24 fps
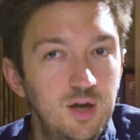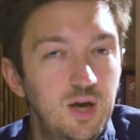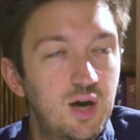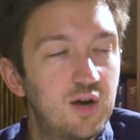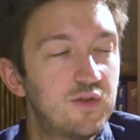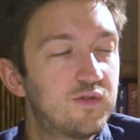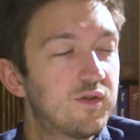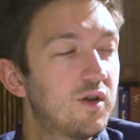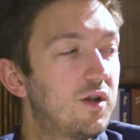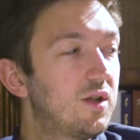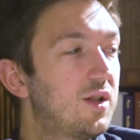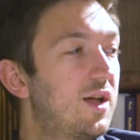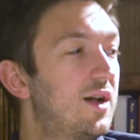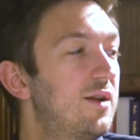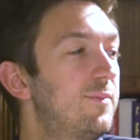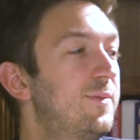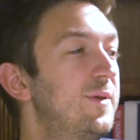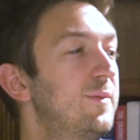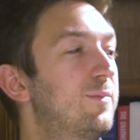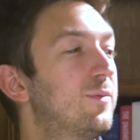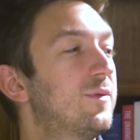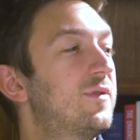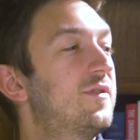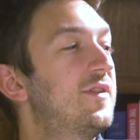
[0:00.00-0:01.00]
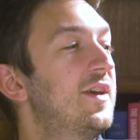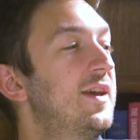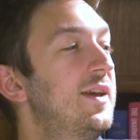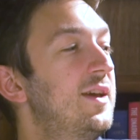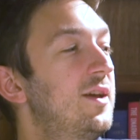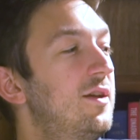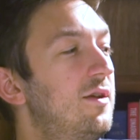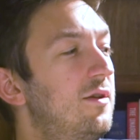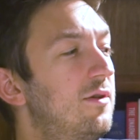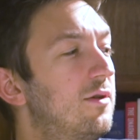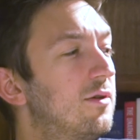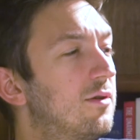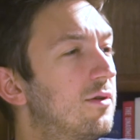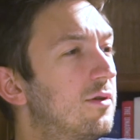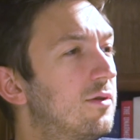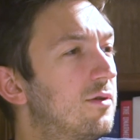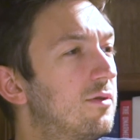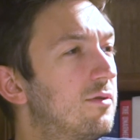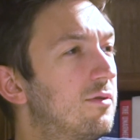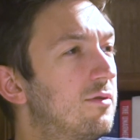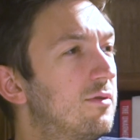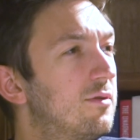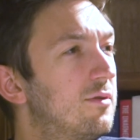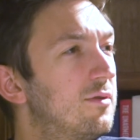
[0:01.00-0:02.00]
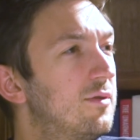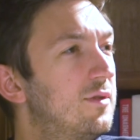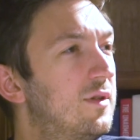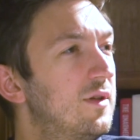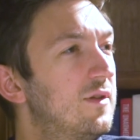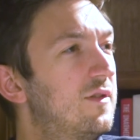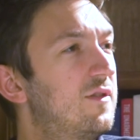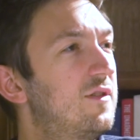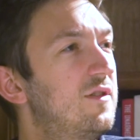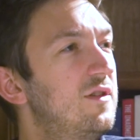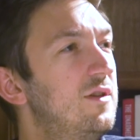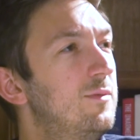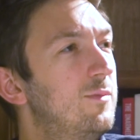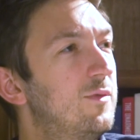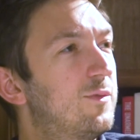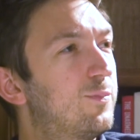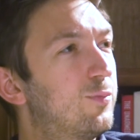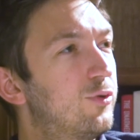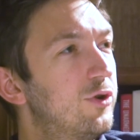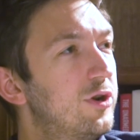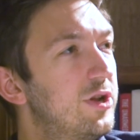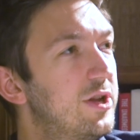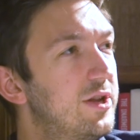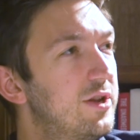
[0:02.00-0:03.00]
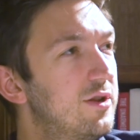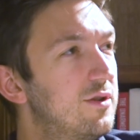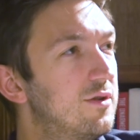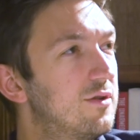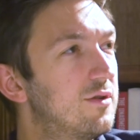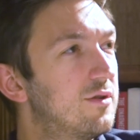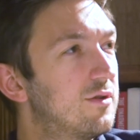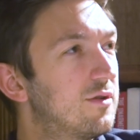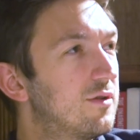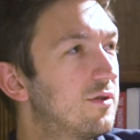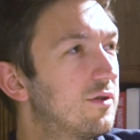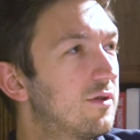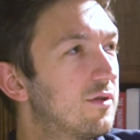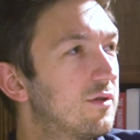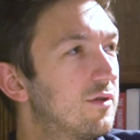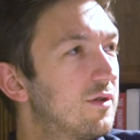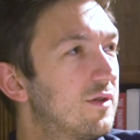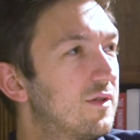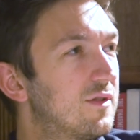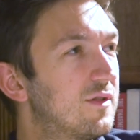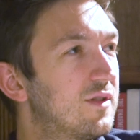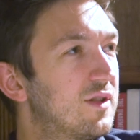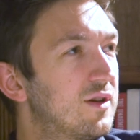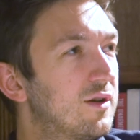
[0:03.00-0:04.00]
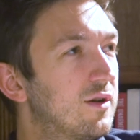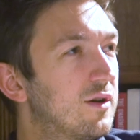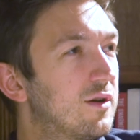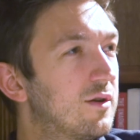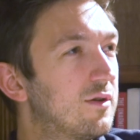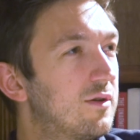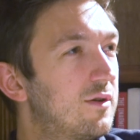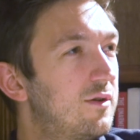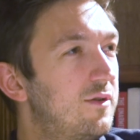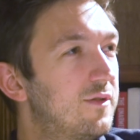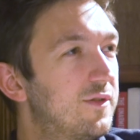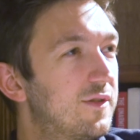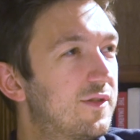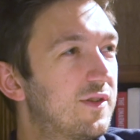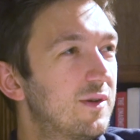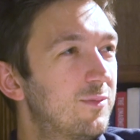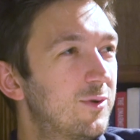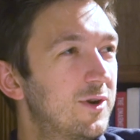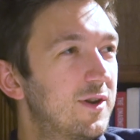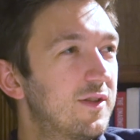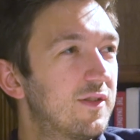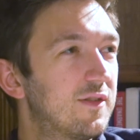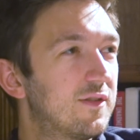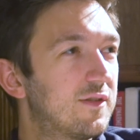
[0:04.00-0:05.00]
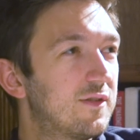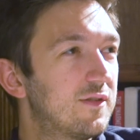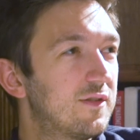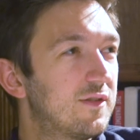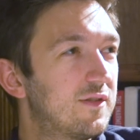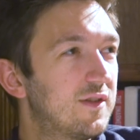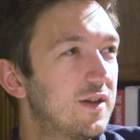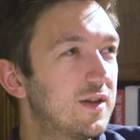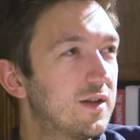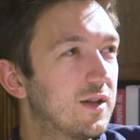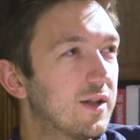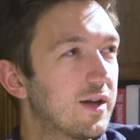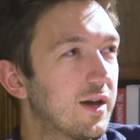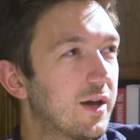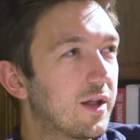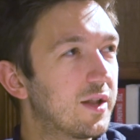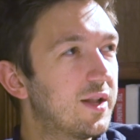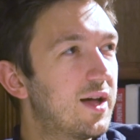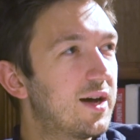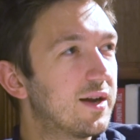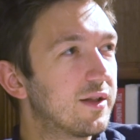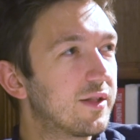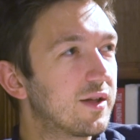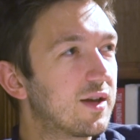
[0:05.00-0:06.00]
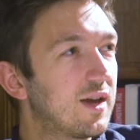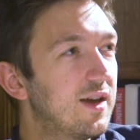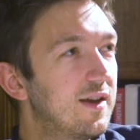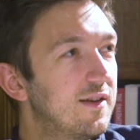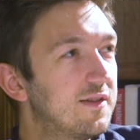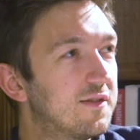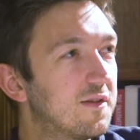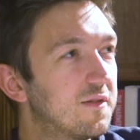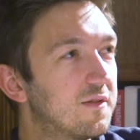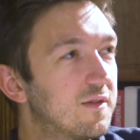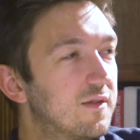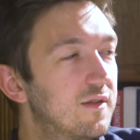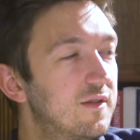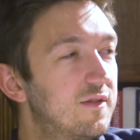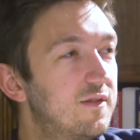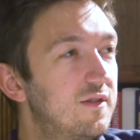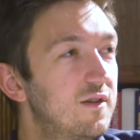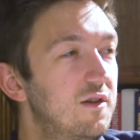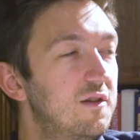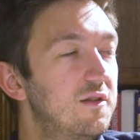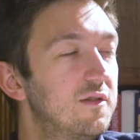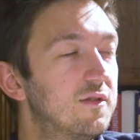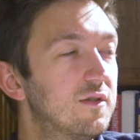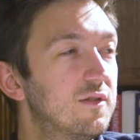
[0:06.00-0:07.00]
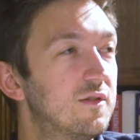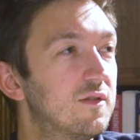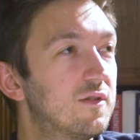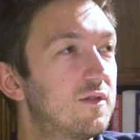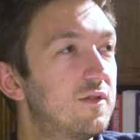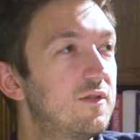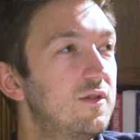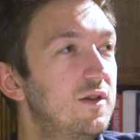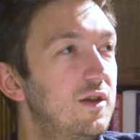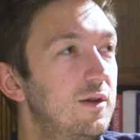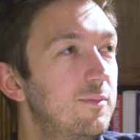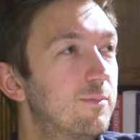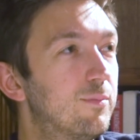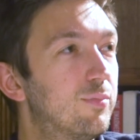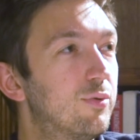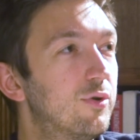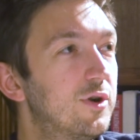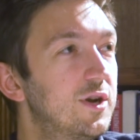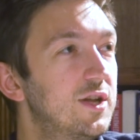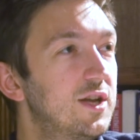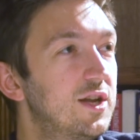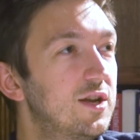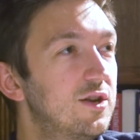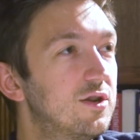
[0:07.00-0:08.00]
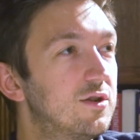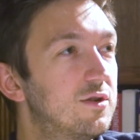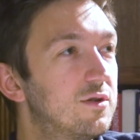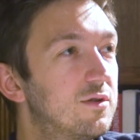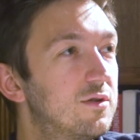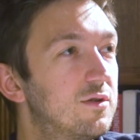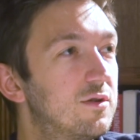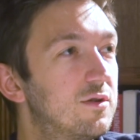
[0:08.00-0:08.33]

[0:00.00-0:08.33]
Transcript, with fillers: Yeah, I saw a lot of people saying this seems pretty. They, someone said like a lot of the cases this season seem pretty